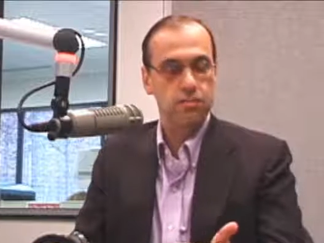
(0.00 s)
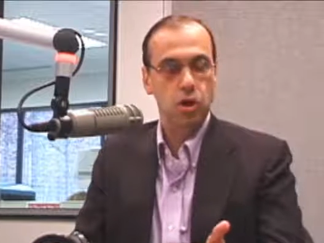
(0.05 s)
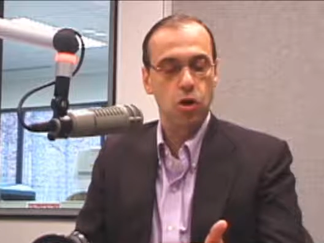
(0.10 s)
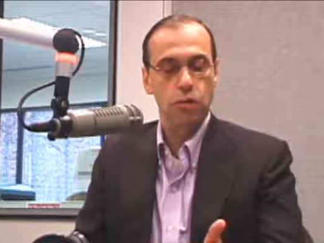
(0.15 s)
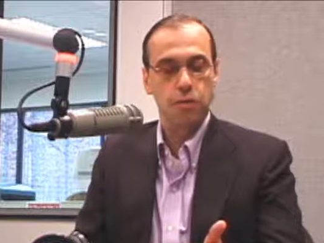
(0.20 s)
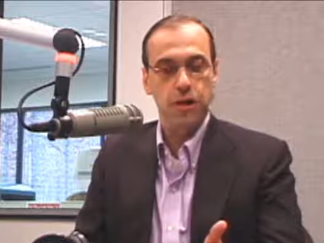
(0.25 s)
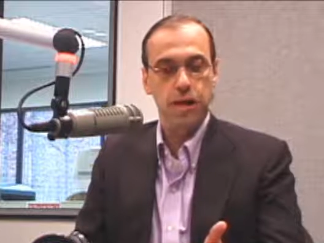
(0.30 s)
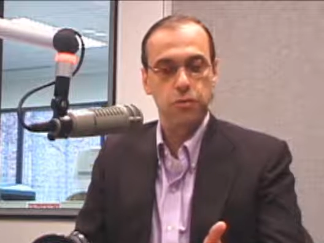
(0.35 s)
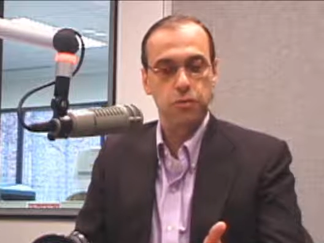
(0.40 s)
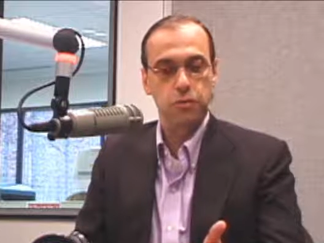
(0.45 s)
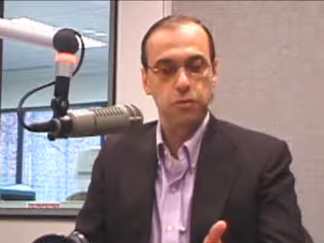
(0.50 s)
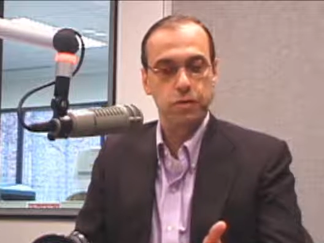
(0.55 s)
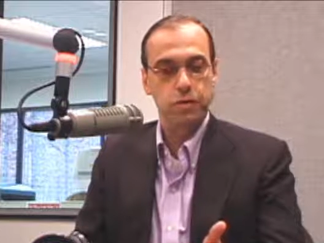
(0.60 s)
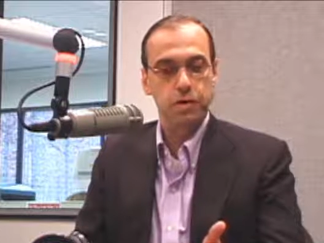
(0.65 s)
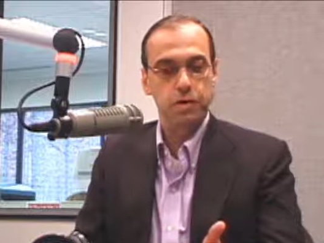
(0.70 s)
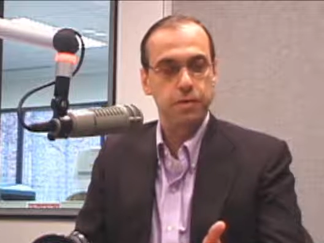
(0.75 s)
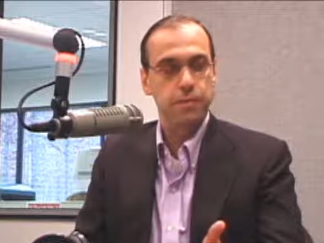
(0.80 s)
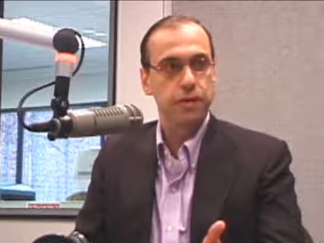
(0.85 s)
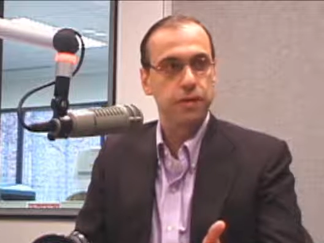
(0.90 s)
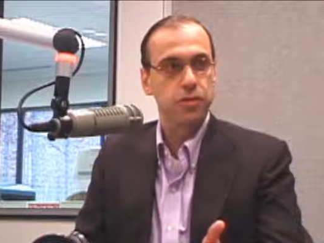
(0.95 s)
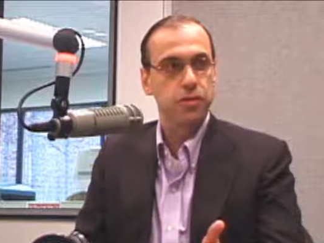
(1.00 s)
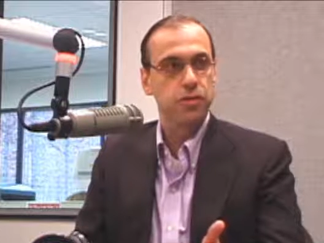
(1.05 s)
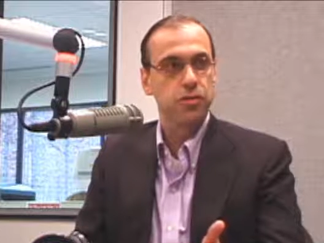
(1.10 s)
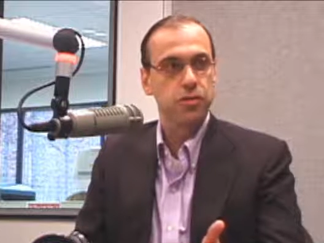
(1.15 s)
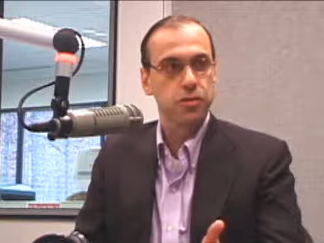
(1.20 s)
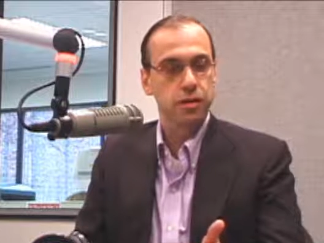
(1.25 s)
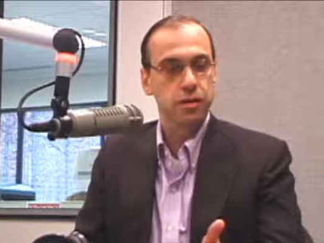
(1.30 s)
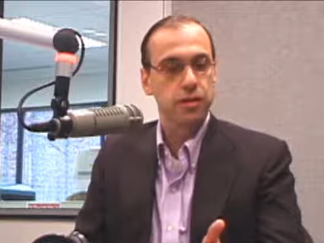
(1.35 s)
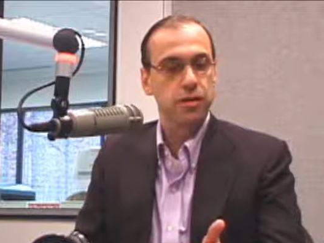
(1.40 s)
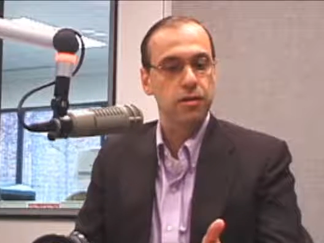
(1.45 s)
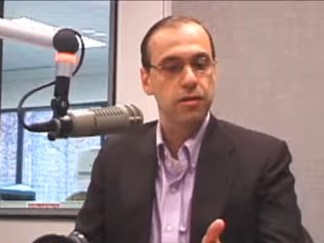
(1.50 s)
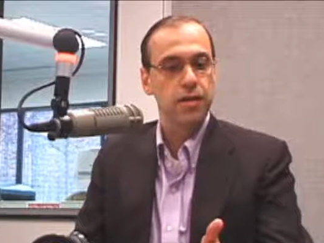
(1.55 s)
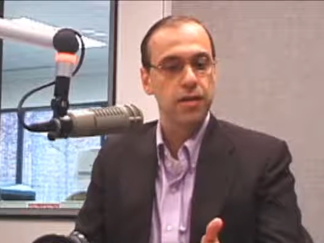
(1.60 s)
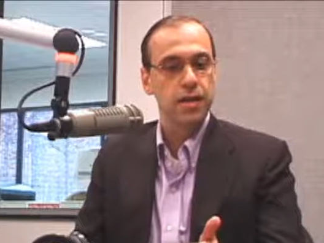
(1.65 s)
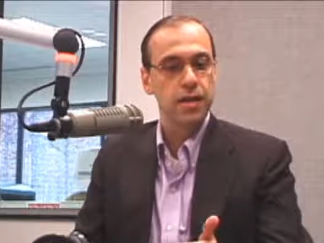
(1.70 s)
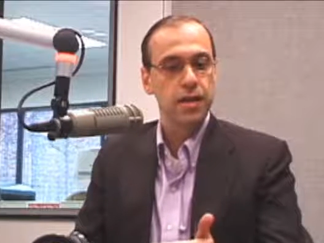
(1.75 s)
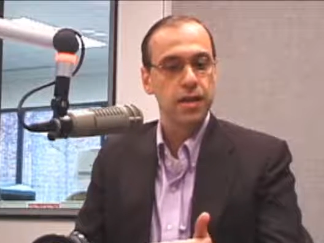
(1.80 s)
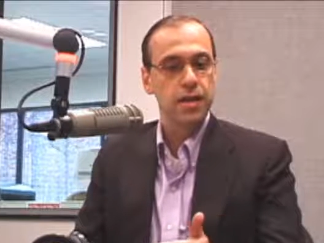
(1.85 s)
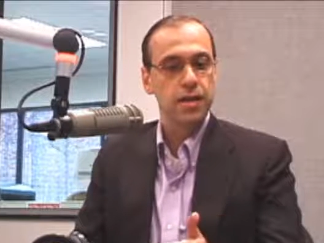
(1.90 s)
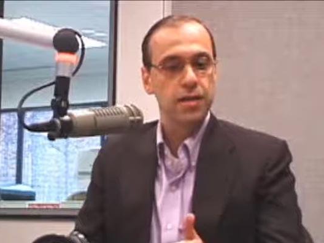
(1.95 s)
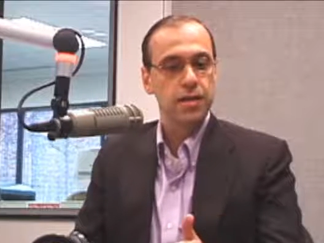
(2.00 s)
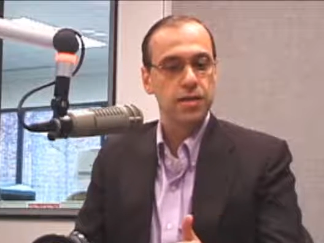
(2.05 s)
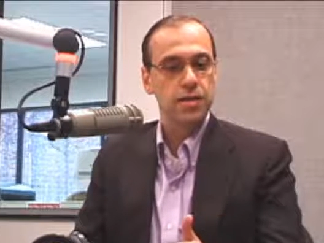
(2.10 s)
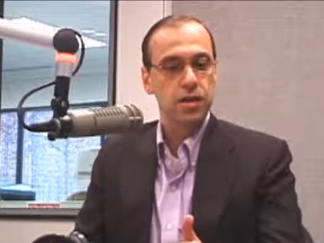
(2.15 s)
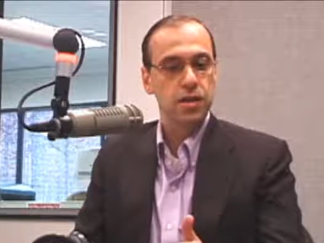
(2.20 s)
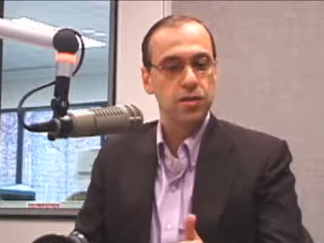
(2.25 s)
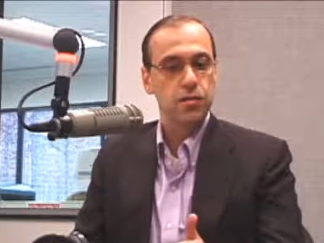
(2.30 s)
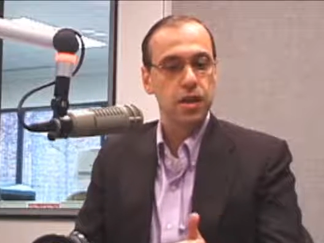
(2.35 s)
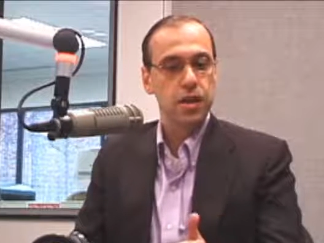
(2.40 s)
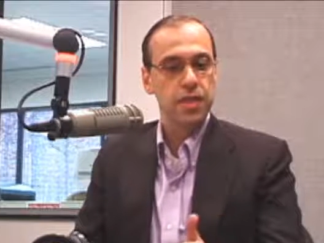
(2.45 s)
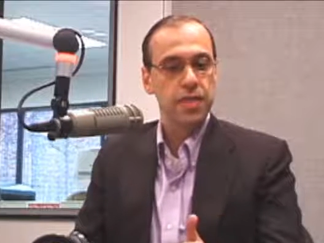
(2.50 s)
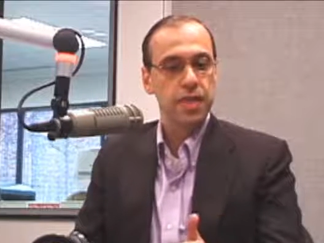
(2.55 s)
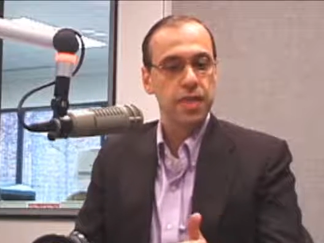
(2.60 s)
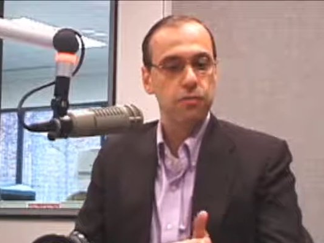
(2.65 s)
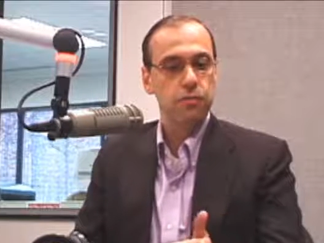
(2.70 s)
going back to what we talked about earlier. So I